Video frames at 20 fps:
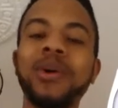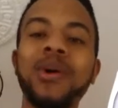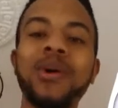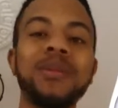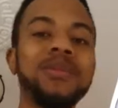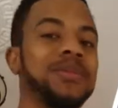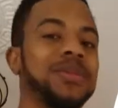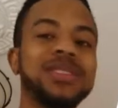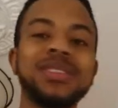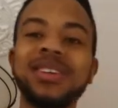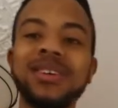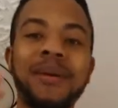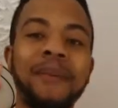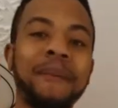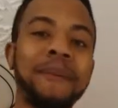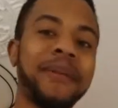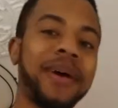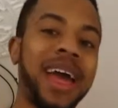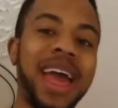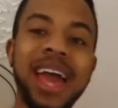boom,
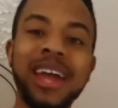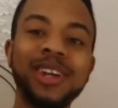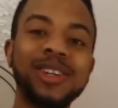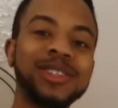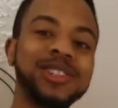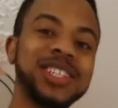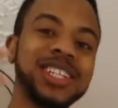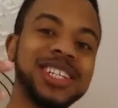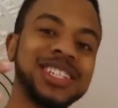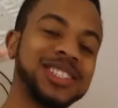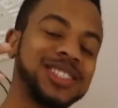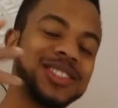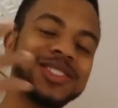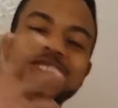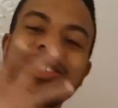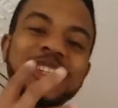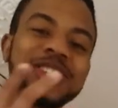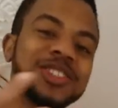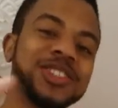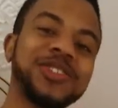energy,
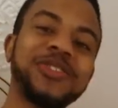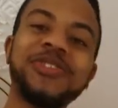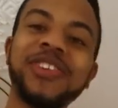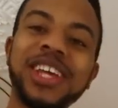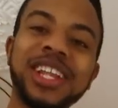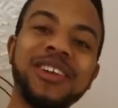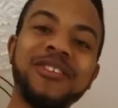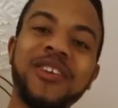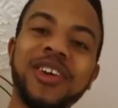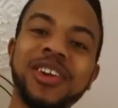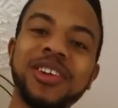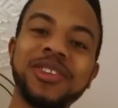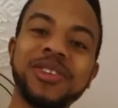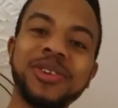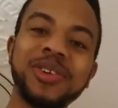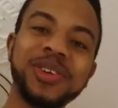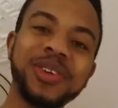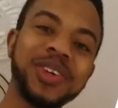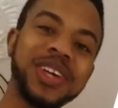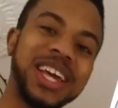just you can just feel it running
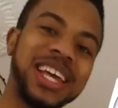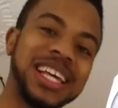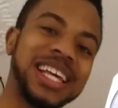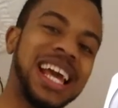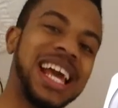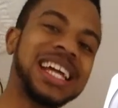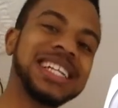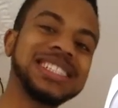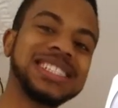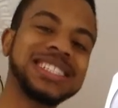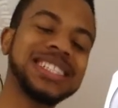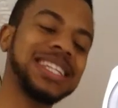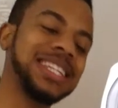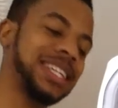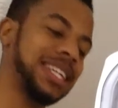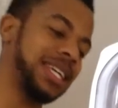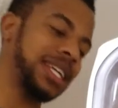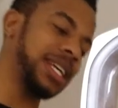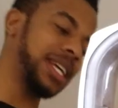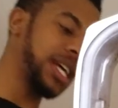through you
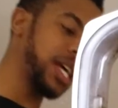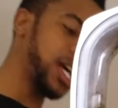instantly.